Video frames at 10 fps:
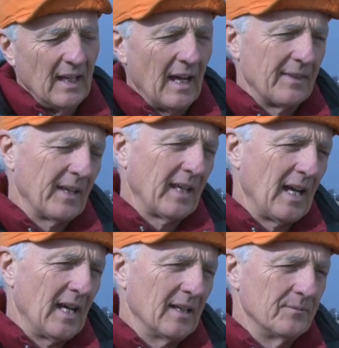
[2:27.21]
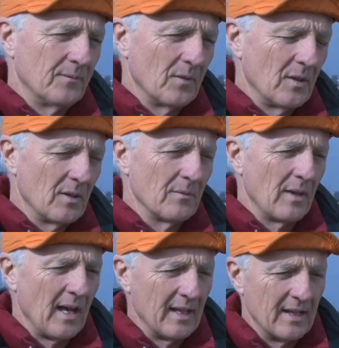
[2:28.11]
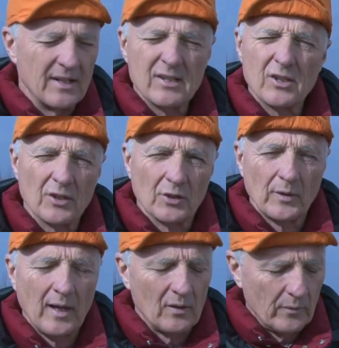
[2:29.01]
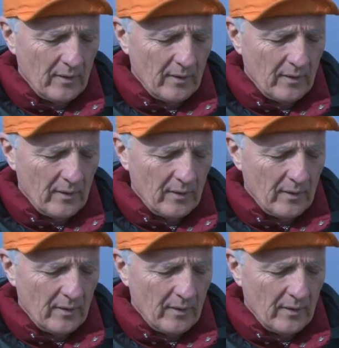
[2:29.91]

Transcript: I think in addition to the grant,